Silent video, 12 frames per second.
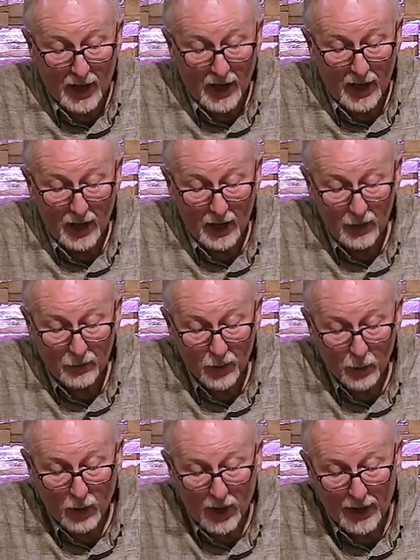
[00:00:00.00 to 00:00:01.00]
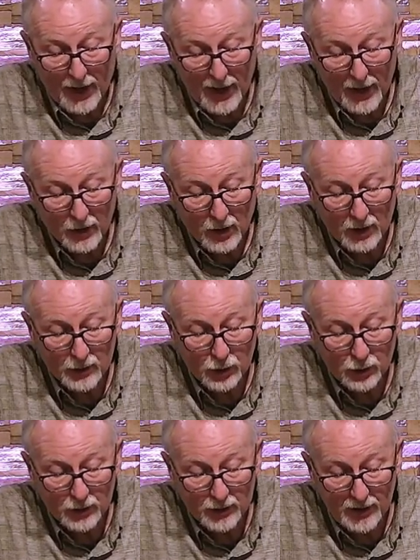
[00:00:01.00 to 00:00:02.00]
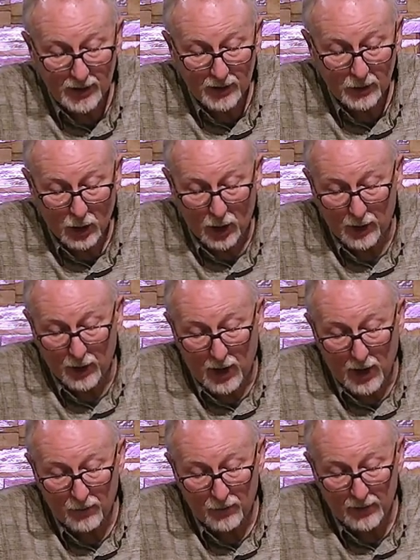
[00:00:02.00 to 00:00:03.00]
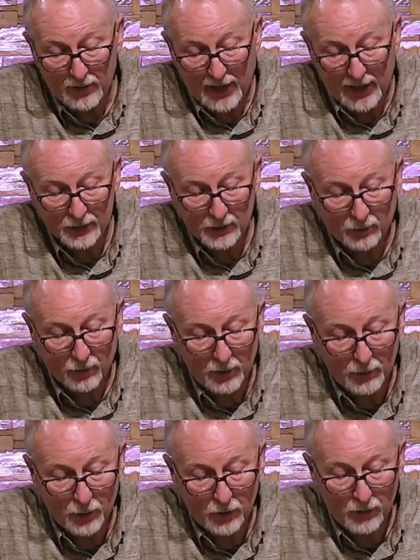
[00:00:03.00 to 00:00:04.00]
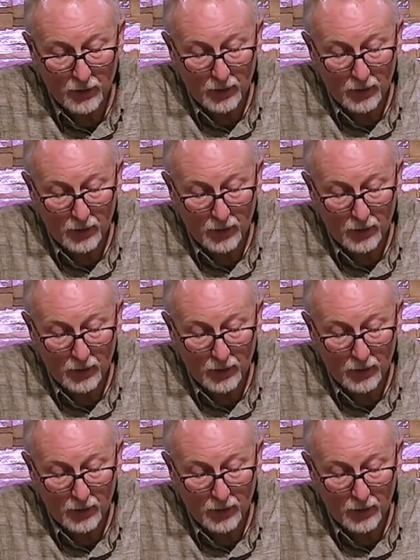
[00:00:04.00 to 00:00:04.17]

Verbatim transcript: And if your right hand causes you to sin, cut it off and cast it from you.